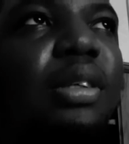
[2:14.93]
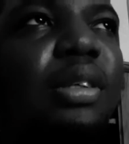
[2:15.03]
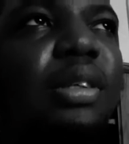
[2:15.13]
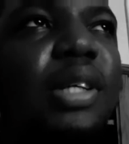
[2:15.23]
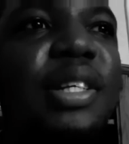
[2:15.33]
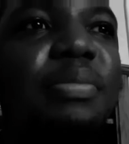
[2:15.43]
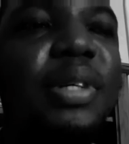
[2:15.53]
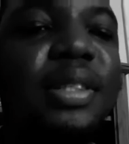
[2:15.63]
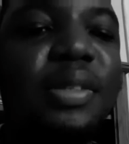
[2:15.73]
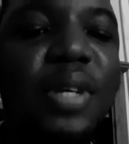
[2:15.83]
KGM
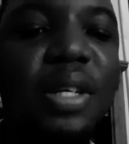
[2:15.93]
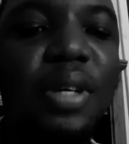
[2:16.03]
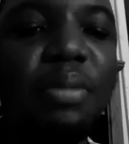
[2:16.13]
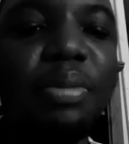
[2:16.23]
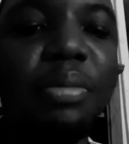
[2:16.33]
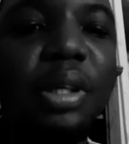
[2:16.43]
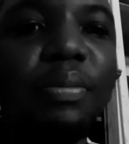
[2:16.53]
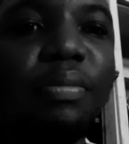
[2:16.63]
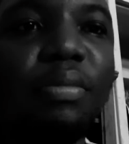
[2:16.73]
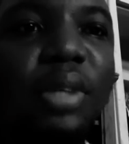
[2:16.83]
Bean said, "Why are you helping me?"
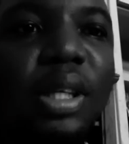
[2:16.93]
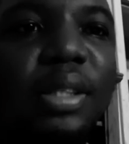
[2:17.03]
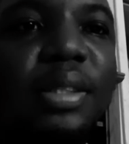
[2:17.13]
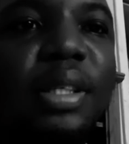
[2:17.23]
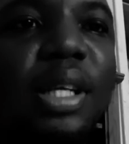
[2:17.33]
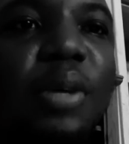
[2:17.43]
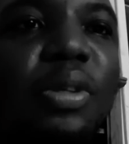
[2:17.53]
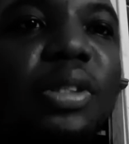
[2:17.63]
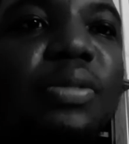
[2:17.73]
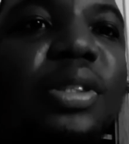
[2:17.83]
He said, "I
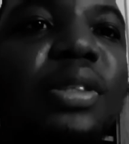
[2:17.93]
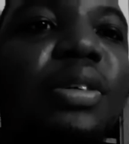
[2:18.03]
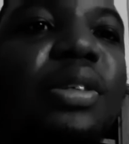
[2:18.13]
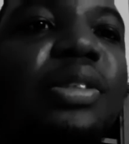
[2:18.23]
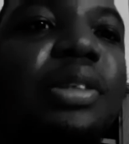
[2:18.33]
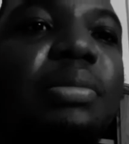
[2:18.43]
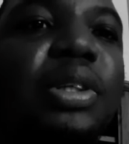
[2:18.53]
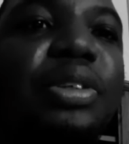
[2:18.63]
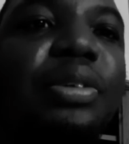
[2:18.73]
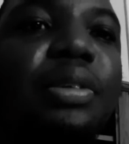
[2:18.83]
want to restore
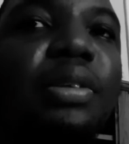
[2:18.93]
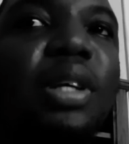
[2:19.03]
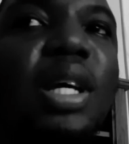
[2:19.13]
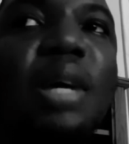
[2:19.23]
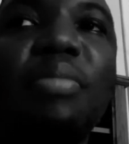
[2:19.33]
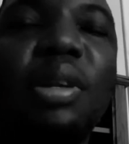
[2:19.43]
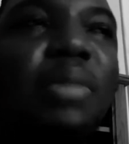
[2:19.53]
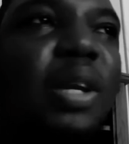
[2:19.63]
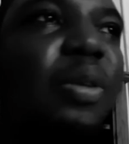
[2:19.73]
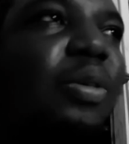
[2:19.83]
Sudamatran, but
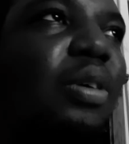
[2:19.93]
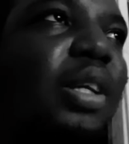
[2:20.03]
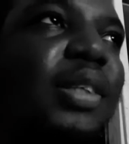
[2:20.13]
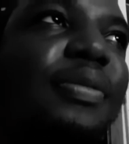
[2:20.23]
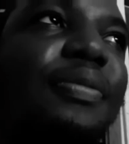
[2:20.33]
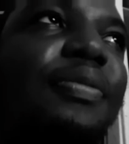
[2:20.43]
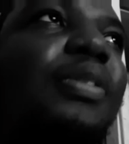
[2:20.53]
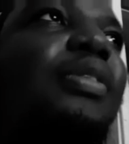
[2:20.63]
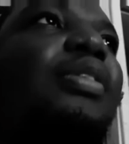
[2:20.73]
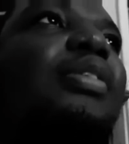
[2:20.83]
my lord is
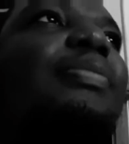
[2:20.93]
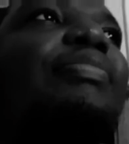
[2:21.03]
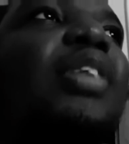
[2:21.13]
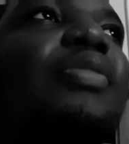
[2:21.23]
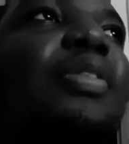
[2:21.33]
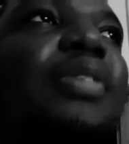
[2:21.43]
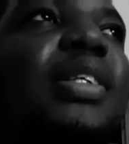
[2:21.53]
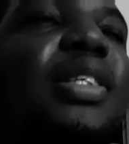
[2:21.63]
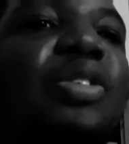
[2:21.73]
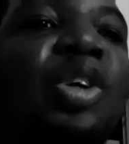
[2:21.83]
filled with
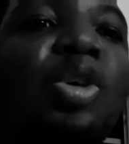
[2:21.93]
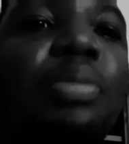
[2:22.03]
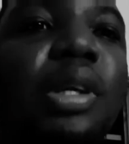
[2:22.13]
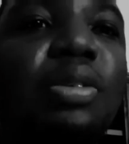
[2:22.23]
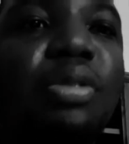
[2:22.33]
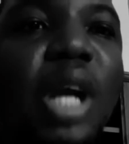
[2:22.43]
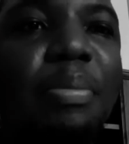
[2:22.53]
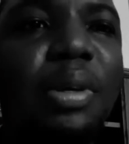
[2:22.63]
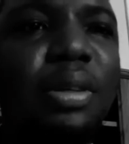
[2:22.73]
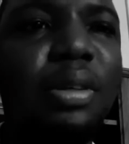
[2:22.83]
this utopian crap."
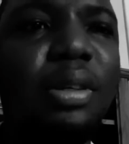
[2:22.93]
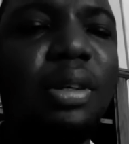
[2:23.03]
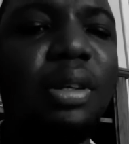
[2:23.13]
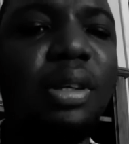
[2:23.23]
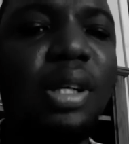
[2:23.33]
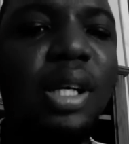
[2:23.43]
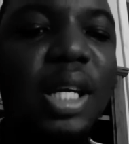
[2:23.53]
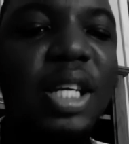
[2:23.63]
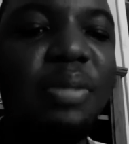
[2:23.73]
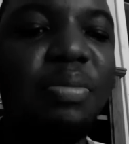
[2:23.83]
And
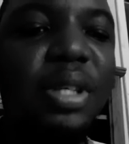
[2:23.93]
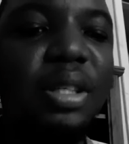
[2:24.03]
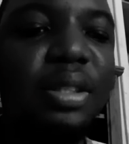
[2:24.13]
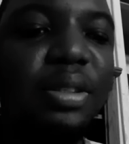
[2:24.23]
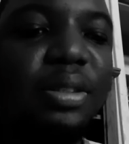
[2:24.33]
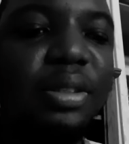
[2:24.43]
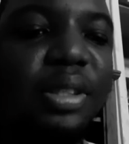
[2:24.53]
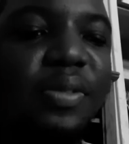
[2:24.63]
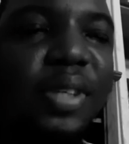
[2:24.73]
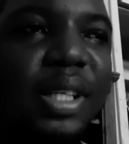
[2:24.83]
KGM Bean saw
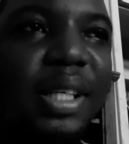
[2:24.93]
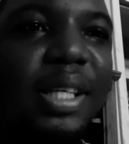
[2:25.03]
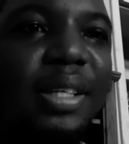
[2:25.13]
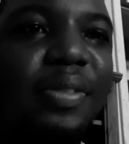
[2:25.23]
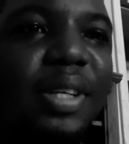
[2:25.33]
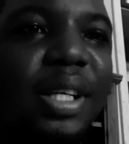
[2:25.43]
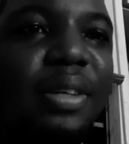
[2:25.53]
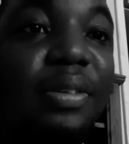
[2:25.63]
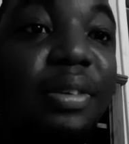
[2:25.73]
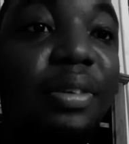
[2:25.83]
someone that he could
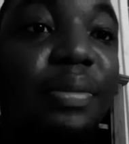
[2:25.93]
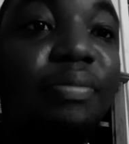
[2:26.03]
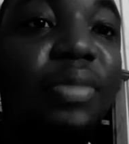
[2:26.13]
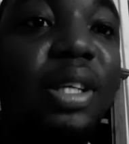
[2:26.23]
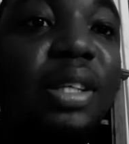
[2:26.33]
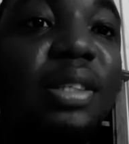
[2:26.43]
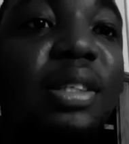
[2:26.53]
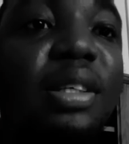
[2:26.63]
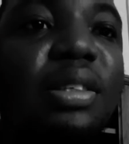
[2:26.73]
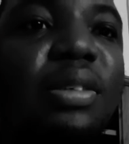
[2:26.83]
rely on and
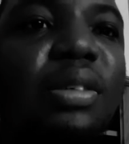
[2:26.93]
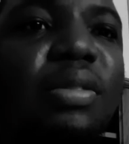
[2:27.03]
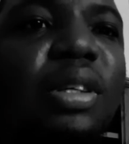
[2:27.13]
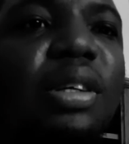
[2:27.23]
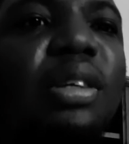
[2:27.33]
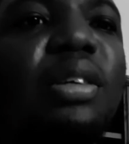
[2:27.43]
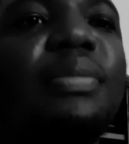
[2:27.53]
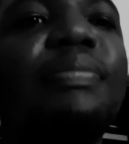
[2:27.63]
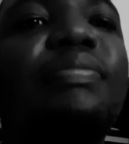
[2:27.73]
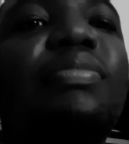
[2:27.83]
said, "Okay,
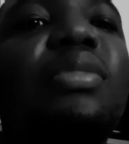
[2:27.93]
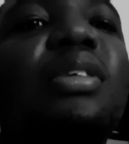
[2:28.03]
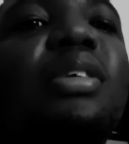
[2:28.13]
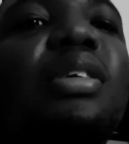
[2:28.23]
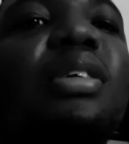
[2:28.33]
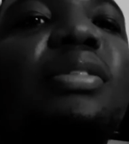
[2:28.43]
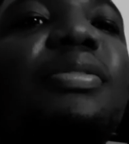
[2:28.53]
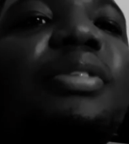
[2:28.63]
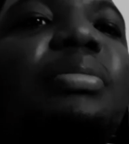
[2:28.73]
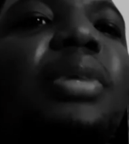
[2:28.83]
you
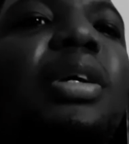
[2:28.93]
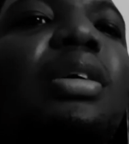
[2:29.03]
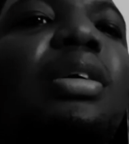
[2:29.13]
free me,